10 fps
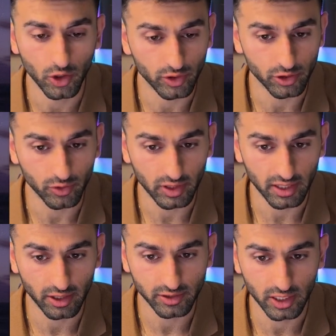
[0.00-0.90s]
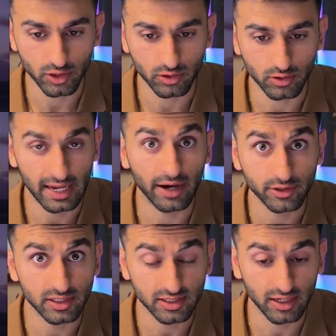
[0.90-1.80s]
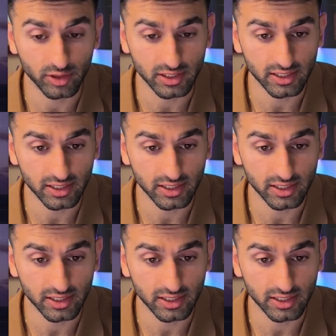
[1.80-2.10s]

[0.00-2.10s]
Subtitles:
You don't need to do anything else. And now that this table